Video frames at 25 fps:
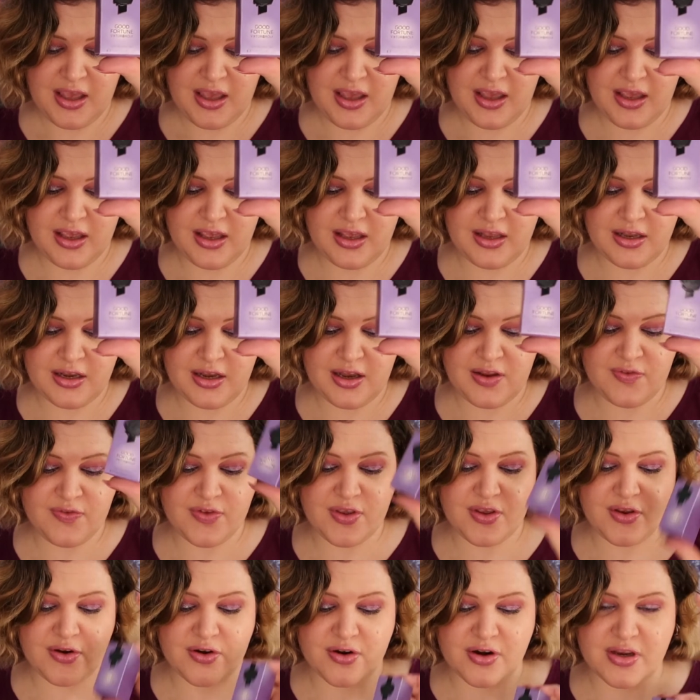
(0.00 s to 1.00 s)
And
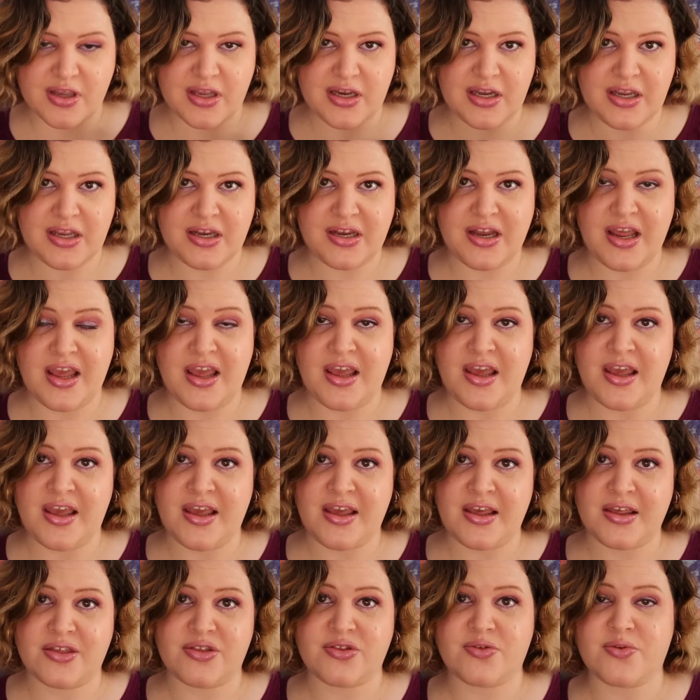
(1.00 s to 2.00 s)
if you are getting
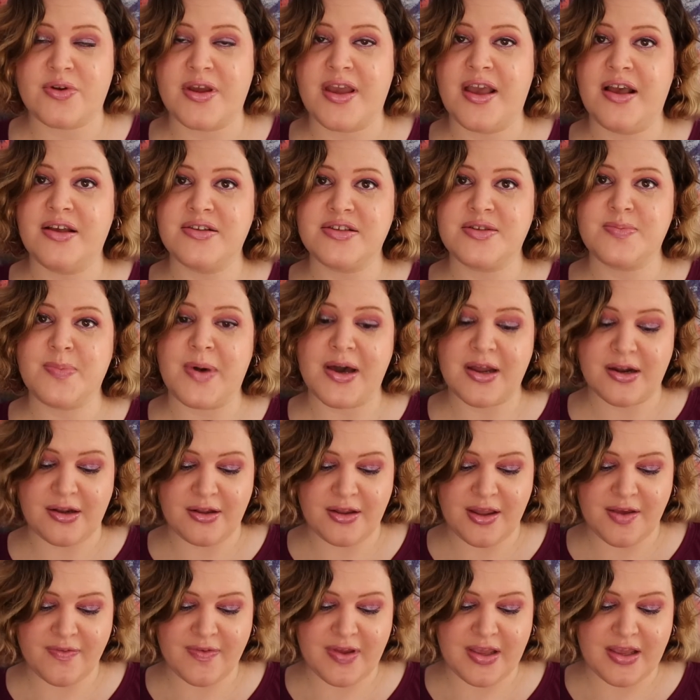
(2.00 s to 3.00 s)
a 3-ounce
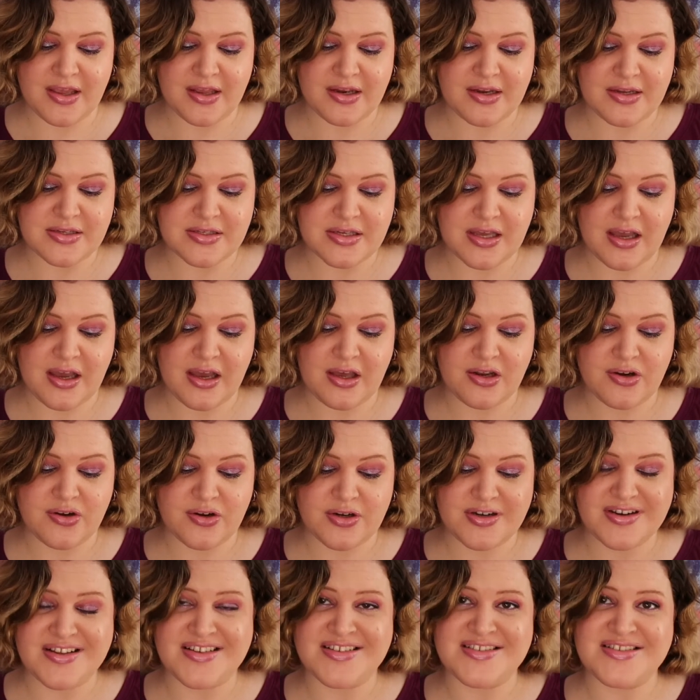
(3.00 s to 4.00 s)
bottle of it, it is
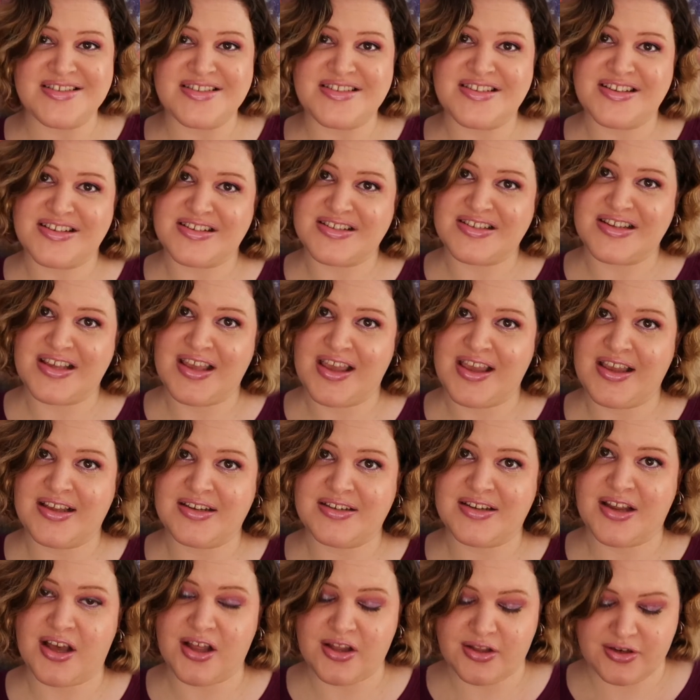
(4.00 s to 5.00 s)

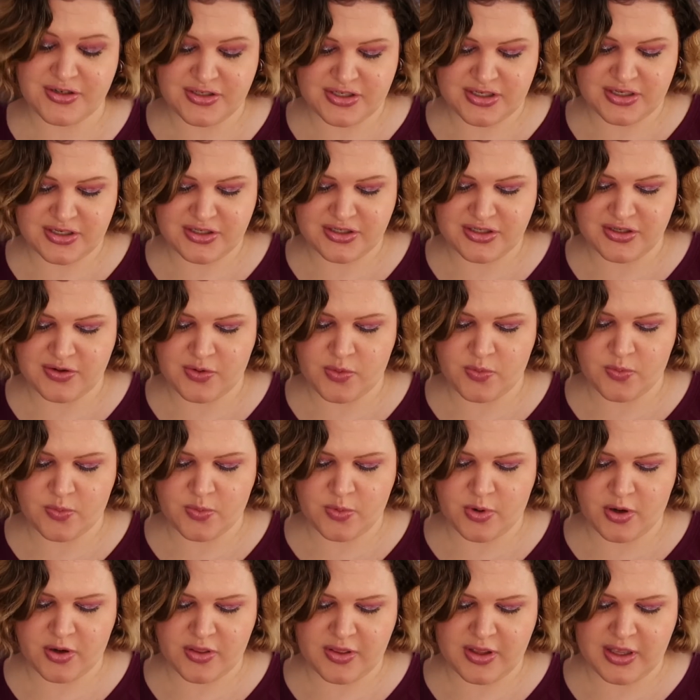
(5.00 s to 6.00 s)
$168, so
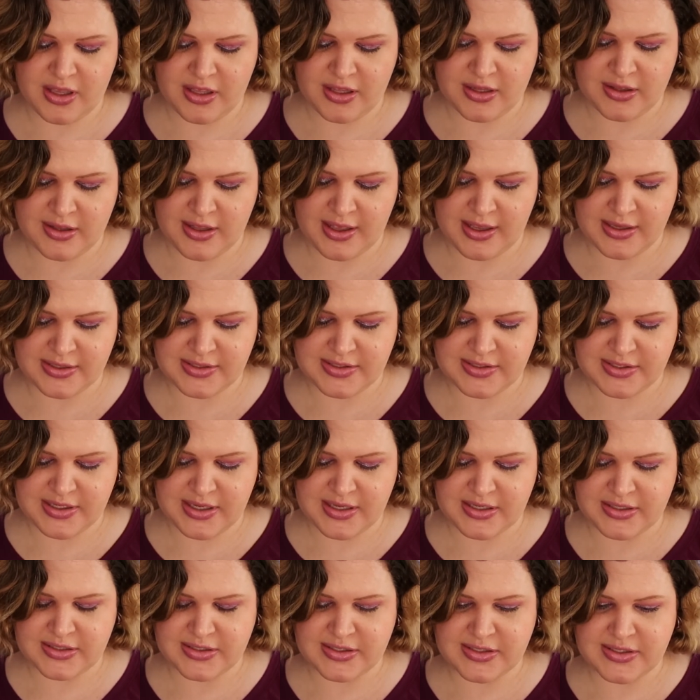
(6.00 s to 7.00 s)
worth it in that
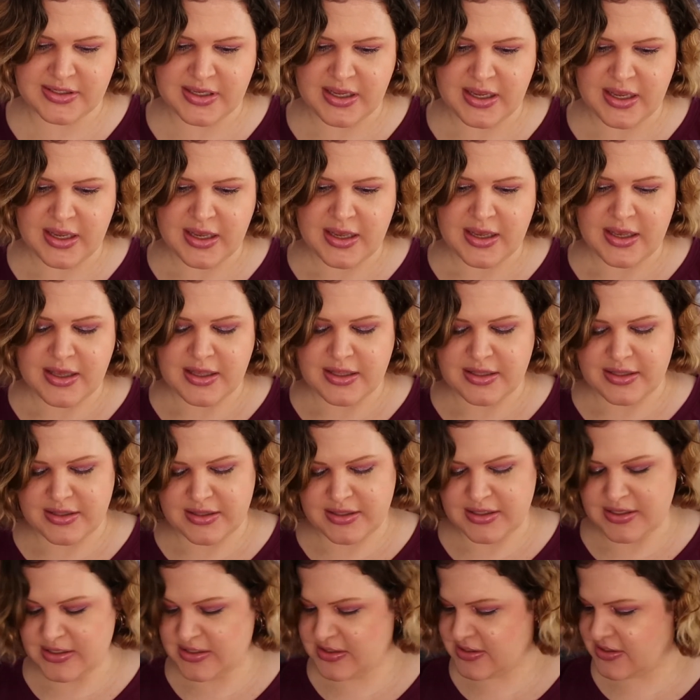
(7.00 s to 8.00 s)
sense.
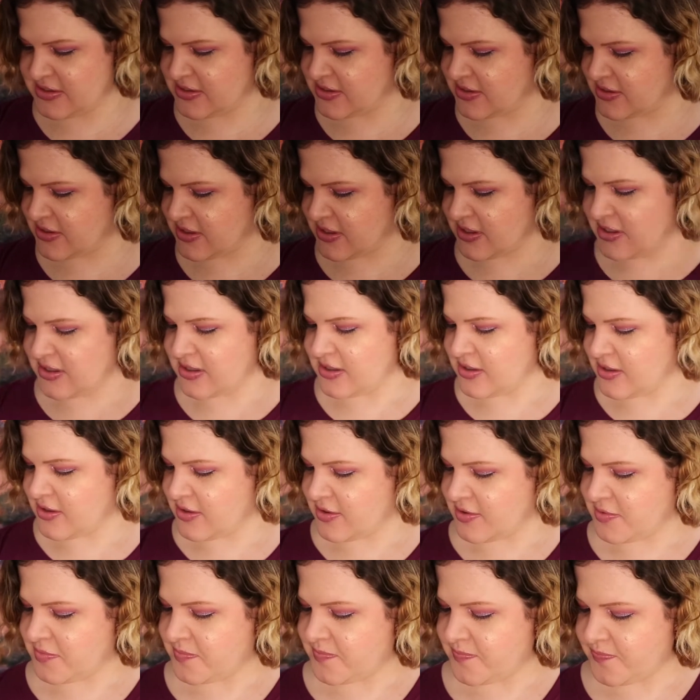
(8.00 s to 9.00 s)
This
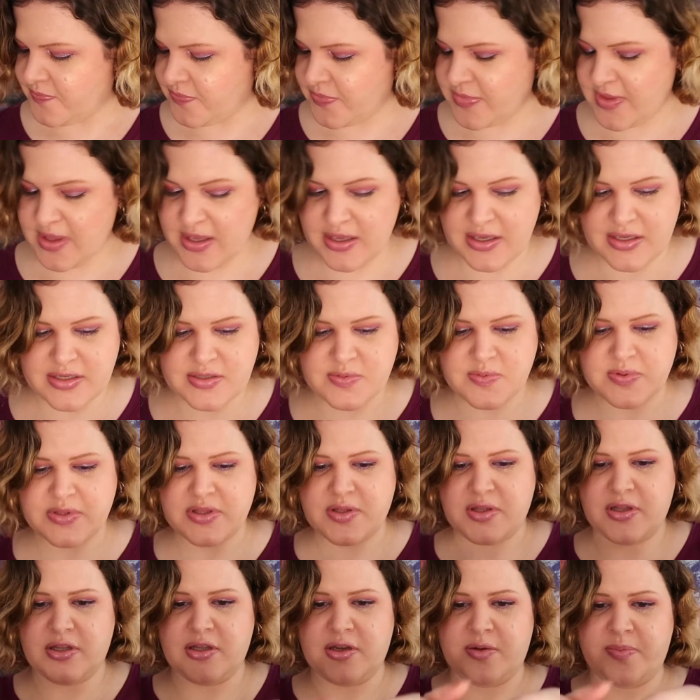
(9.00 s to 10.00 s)
is what
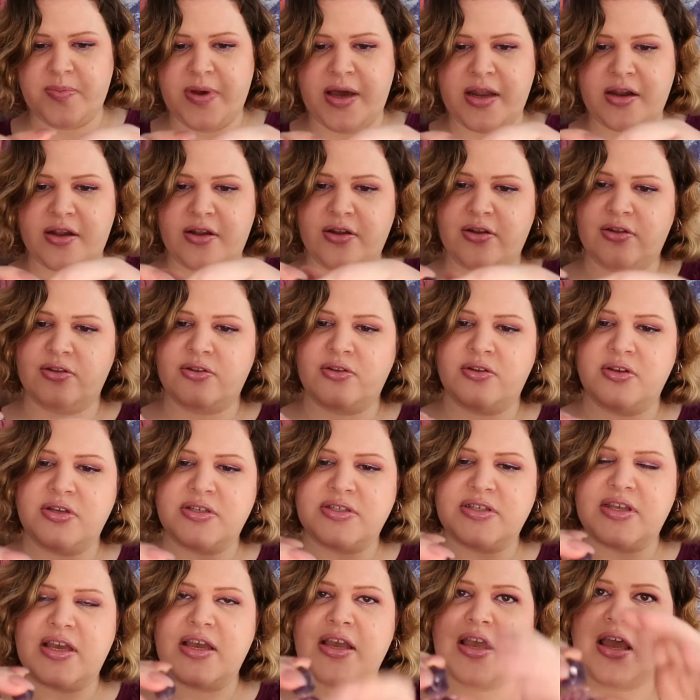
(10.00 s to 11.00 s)
the little bottle
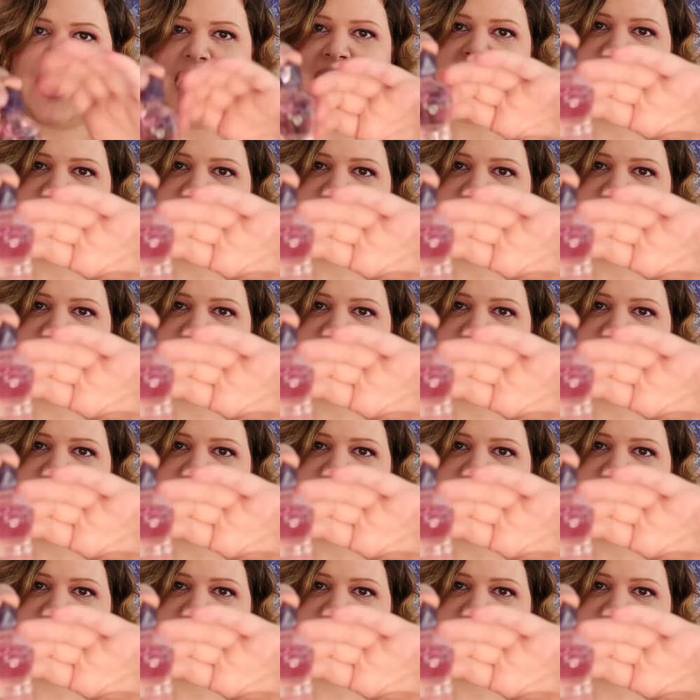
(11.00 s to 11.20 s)
looks like.